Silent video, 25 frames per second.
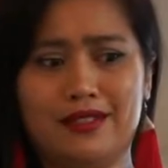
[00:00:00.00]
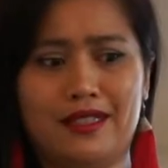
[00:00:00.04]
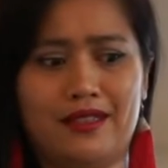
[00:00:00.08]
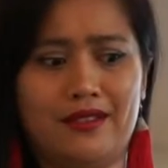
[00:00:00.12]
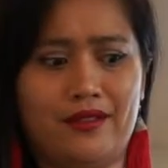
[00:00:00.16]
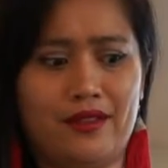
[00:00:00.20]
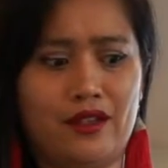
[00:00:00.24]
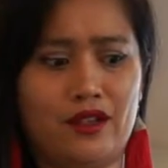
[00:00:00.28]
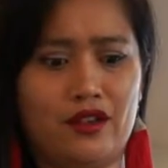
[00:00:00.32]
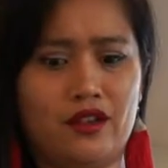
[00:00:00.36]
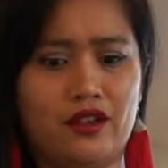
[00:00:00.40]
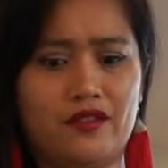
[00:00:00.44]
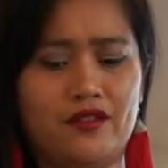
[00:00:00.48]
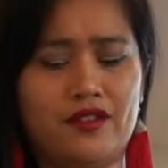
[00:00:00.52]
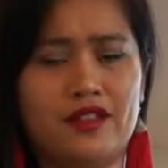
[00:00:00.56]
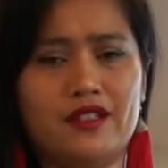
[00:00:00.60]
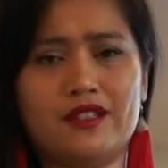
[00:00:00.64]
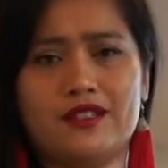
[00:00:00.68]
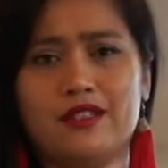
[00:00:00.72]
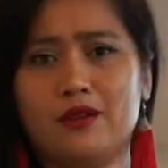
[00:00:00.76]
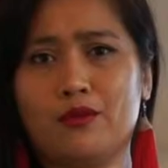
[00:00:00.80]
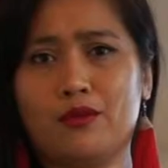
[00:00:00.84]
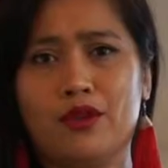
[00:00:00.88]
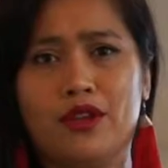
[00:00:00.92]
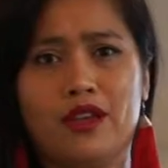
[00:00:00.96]
in the
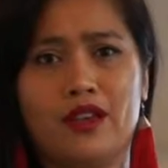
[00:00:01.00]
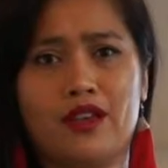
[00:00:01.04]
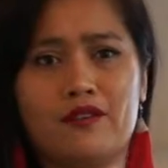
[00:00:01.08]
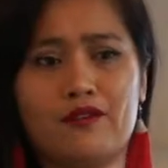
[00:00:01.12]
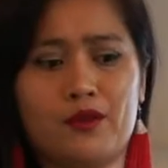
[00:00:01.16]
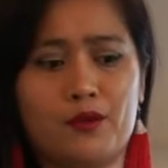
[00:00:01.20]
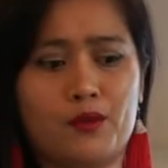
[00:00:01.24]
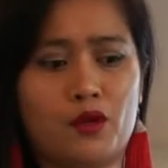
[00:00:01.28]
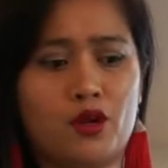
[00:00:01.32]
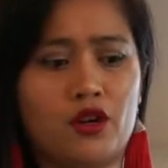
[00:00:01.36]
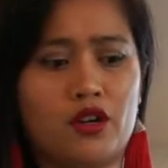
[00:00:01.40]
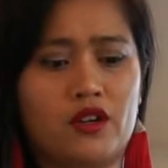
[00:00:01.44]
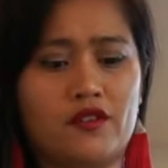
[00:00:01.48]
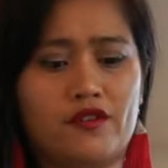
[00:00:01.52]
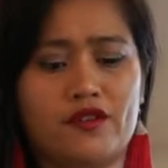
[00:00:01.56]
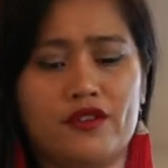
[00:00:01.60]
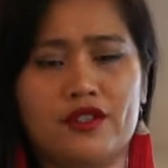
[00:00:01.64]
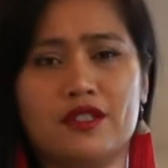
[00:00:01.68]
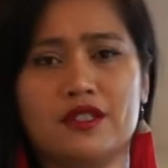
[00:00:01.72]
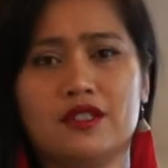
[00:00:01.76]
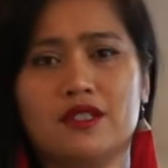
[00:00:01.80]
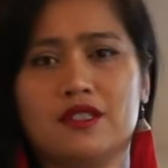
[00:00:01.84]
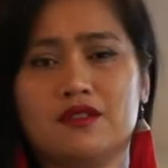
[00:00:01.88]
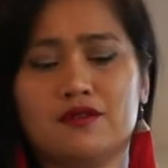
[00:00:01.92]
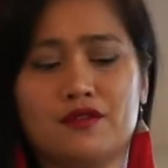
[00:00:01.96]
office that we get from
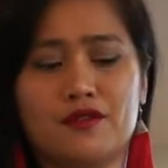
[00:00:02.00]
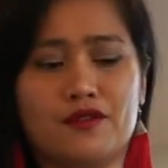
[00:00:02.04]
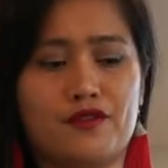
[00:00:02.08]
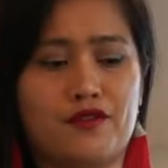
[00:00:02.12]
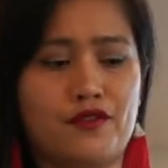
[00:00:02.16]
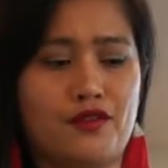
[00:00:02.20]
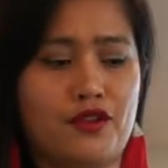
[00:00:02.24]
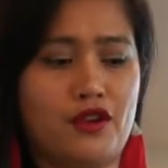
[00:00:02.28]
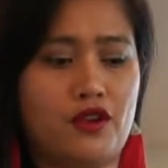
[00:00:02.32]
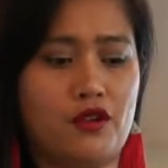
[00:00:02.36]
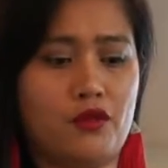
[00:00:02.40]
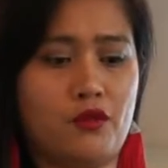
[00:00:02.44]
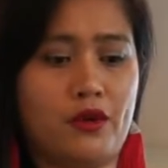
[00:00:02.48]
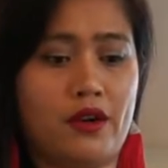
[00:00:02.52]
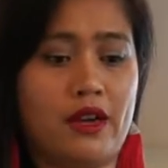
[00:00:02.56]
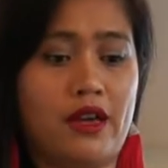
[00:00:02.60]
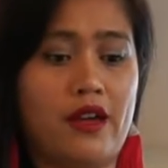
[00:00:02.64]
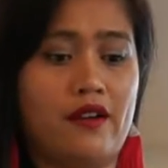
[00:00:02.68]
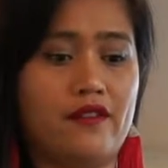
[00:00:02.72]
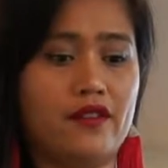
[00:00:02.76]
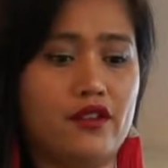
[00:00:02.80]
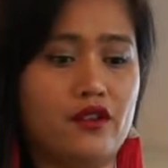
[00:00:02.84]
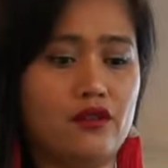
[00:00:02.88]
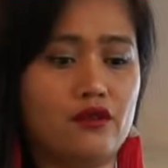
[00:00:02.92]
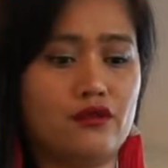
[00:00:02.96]
conferences for free or what
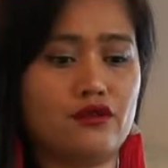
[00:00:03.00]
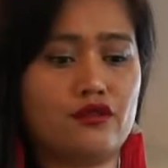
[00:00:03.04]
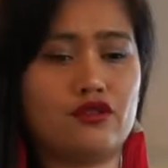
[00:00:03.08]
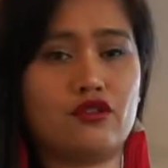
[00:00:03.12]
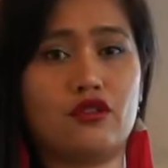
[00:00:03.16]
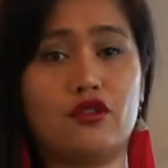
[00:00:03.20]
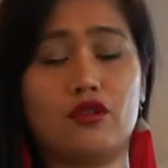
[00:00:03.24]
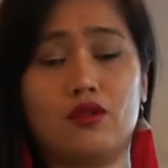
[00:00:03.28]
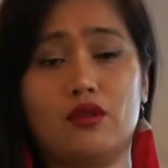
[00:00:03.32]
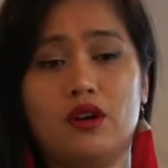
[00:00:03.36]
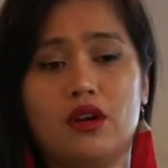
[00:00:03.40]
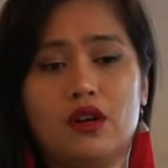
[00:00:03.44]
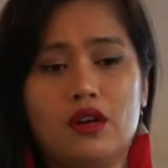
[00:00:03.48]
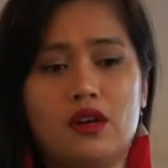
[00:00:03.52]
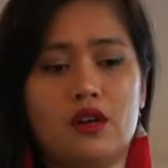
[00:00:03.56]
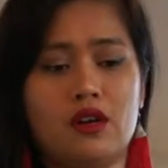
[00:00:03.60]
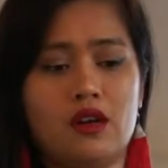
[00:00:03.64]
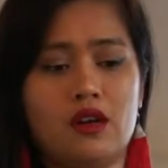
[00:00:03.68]
have you. So